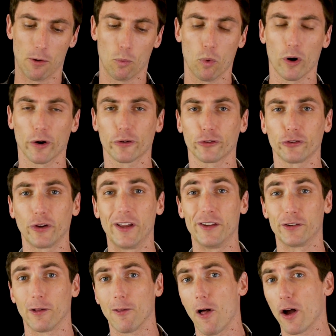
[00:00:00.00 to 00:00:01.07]
it works
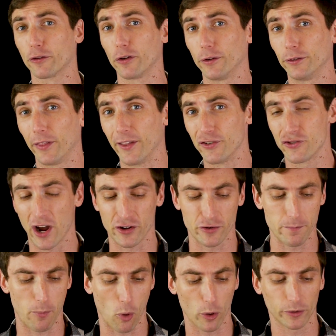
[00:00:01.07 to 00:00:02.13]
is it locks onto the
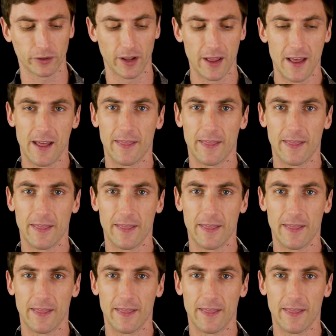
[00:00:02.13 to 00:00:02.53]
ejection port.